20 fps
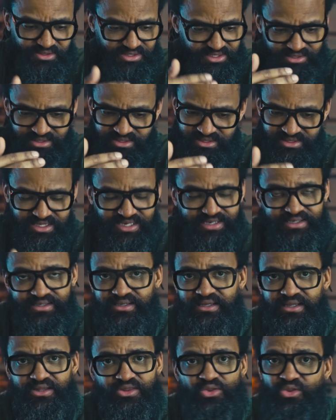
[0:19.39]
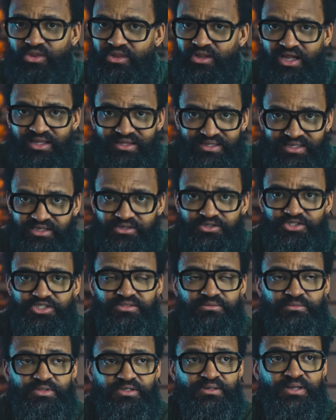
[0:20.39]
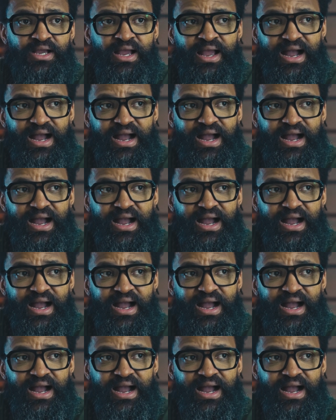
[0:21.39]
this is like non-negotiable.